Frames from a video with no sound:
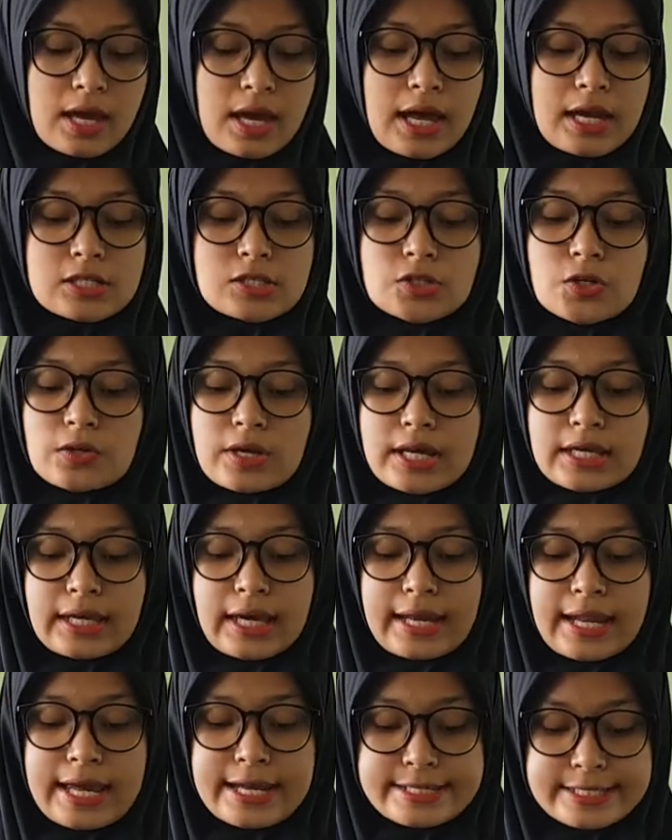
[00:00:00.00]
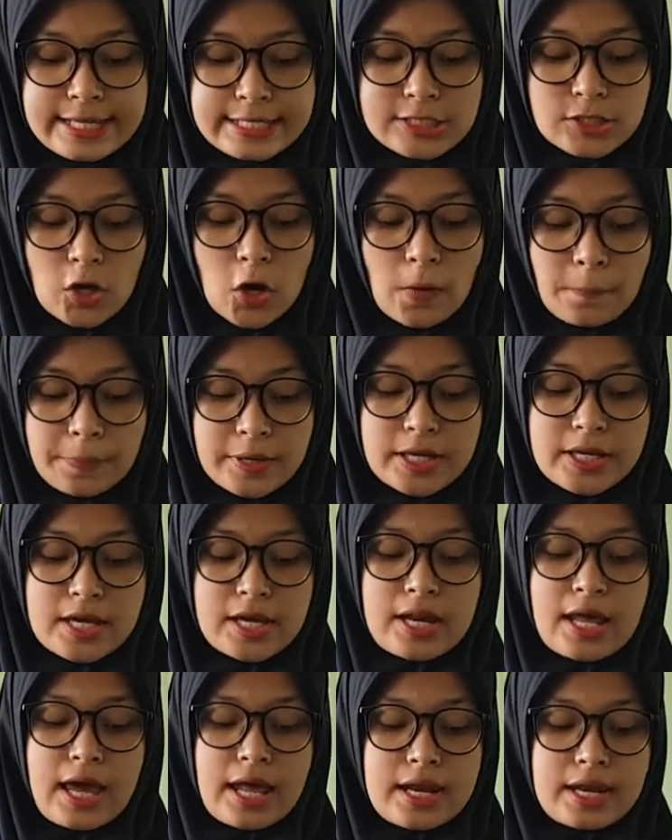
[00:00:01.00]
and so they can exchange
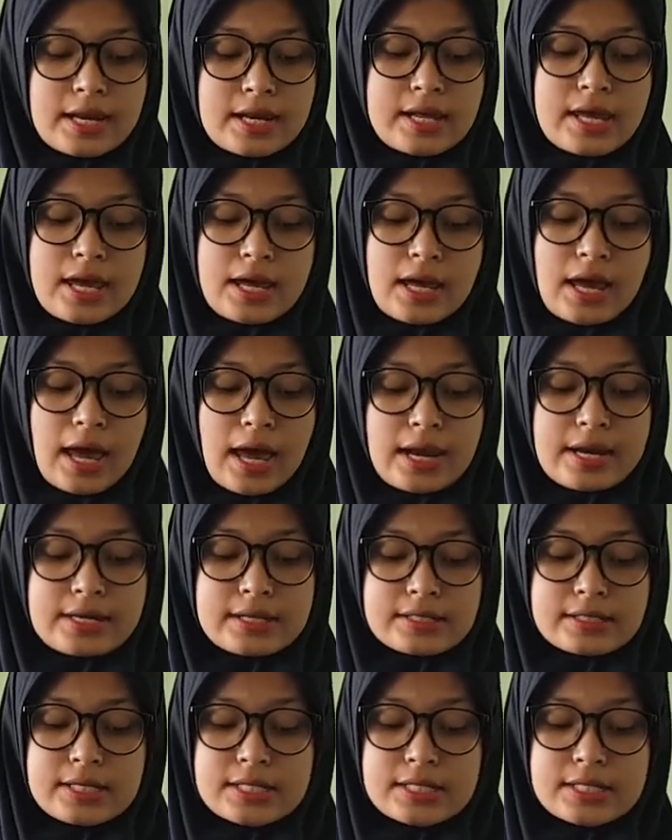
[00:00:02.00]
opinion and